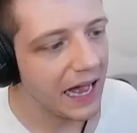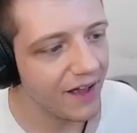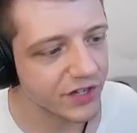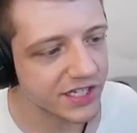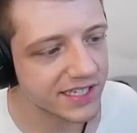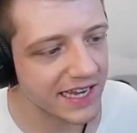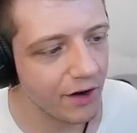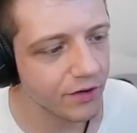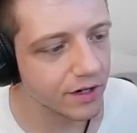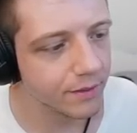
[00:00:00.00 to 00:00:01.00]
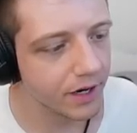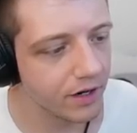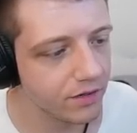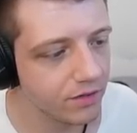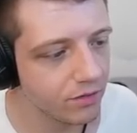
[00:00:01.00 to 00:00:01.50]
I have a scouter
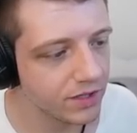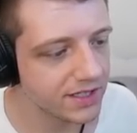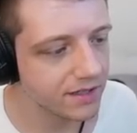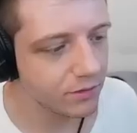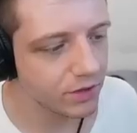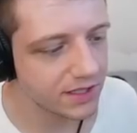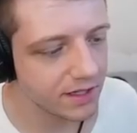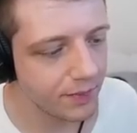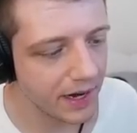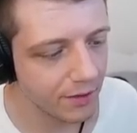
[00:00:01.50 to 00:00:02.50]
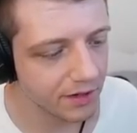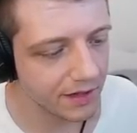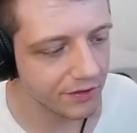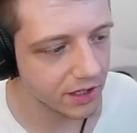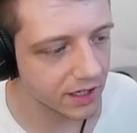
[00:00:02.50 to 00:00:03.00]
bro what's the what's their power
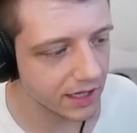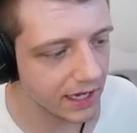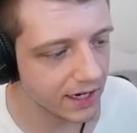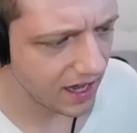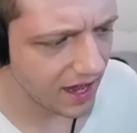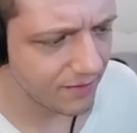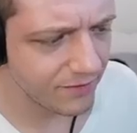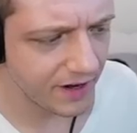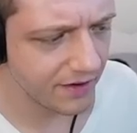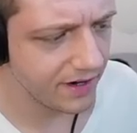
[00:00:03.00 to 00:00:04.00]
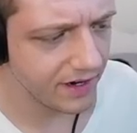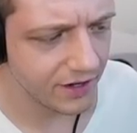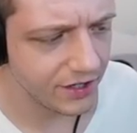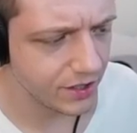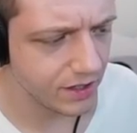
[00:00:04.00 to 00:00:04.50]
level looking like I'm very
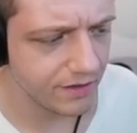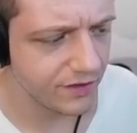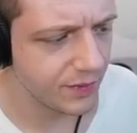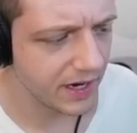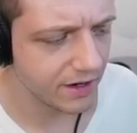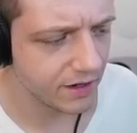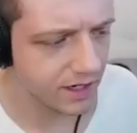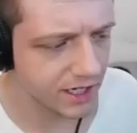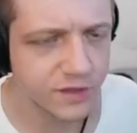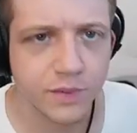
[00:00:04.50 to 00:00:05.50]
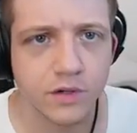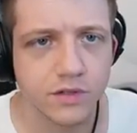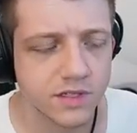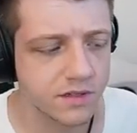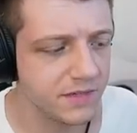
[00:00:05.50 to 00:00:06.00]
unnerved by her
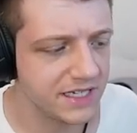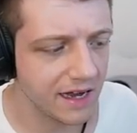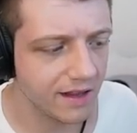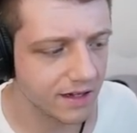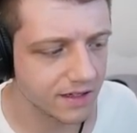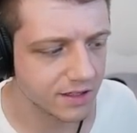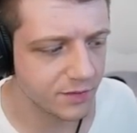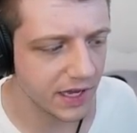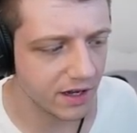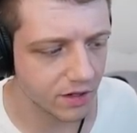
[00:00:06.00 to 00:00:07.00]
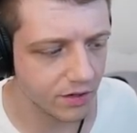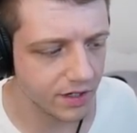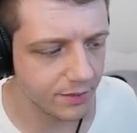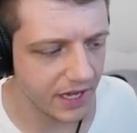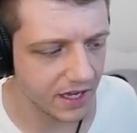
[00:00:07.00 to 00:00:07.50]
exposed metallic spinal cord
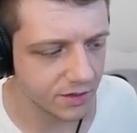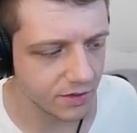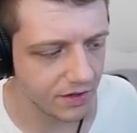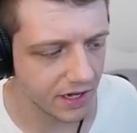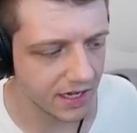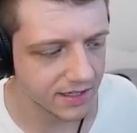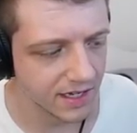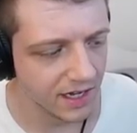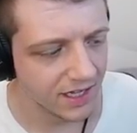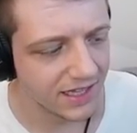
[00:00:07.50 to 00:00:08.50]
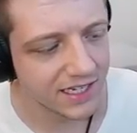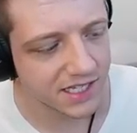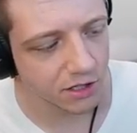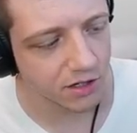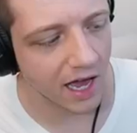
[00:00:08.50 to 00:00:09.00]
to be honest with you guys they
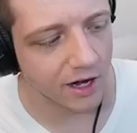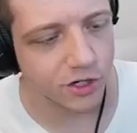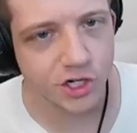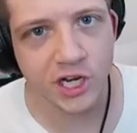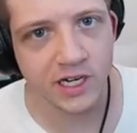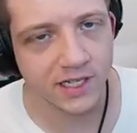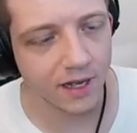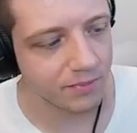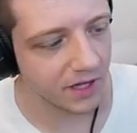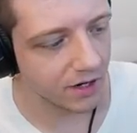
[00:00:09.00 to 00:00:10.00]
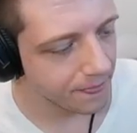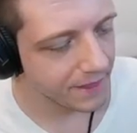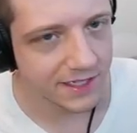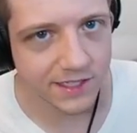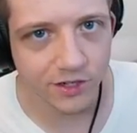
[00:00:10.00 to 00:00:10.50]
still got her cheeked up though
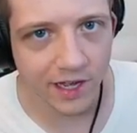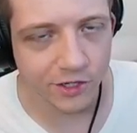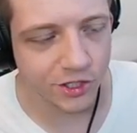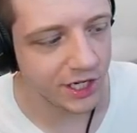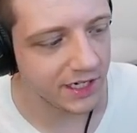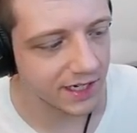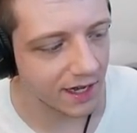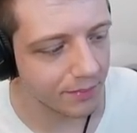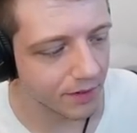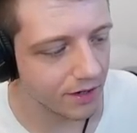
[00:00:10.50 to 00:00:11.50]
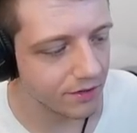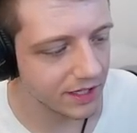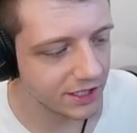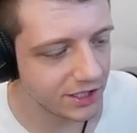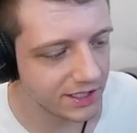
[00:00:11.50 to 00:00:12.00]
they still got her cheeked up bro
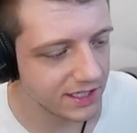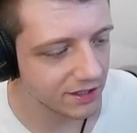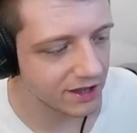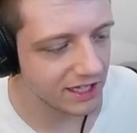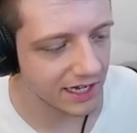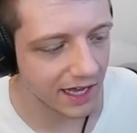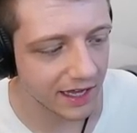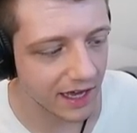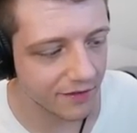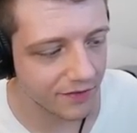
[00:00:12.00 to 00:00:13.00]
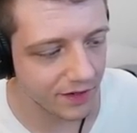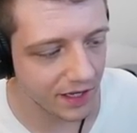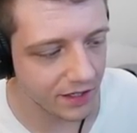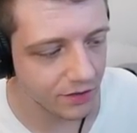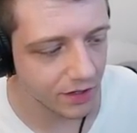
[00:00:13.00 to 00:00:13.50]
that she's still thick AF and,
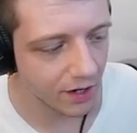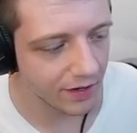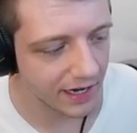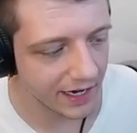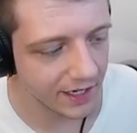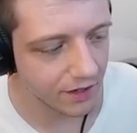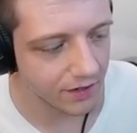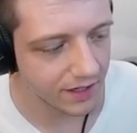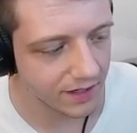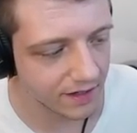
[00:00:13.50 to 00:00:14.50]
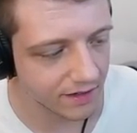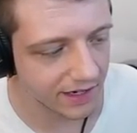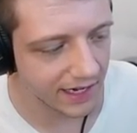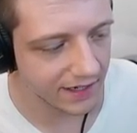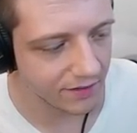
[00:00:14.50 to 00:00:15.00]
and you know it I know it all
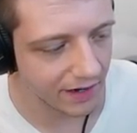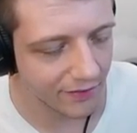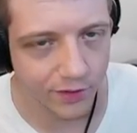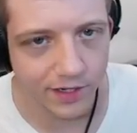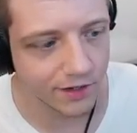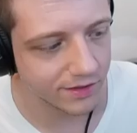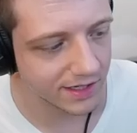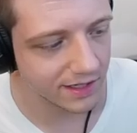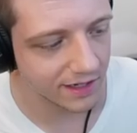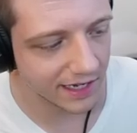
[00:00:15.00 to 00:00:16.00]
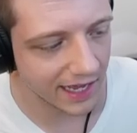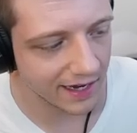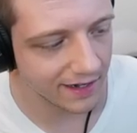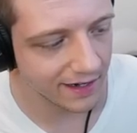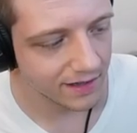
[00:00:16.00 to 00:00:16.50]
right everyone knows it look at
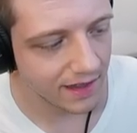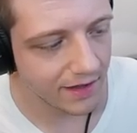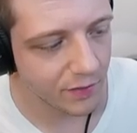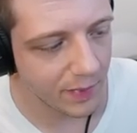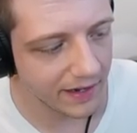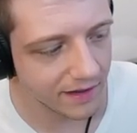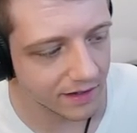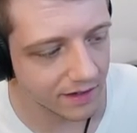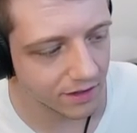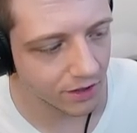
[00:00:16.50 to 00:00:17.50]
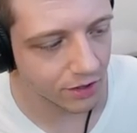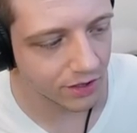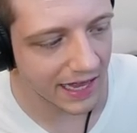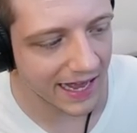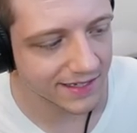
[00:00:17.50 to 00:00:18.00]
that they even made the her,
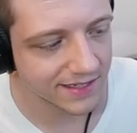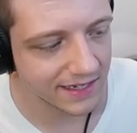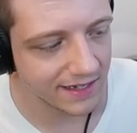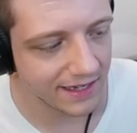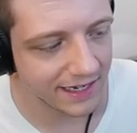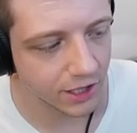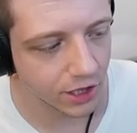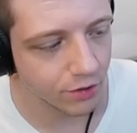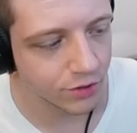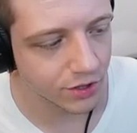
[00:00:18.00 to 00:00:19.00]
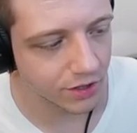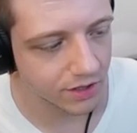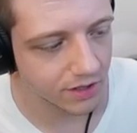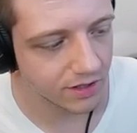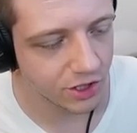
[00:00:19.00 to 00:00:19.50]
glass uh, enclosure
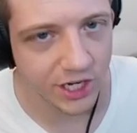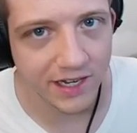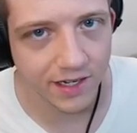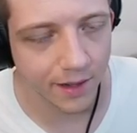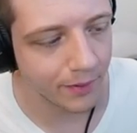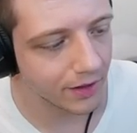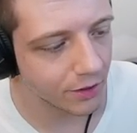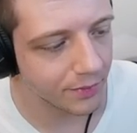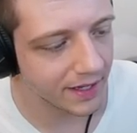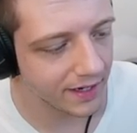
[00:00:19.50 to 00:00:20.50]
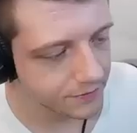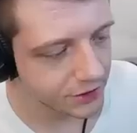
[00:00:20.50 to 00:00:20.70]
cheeked up a little bit.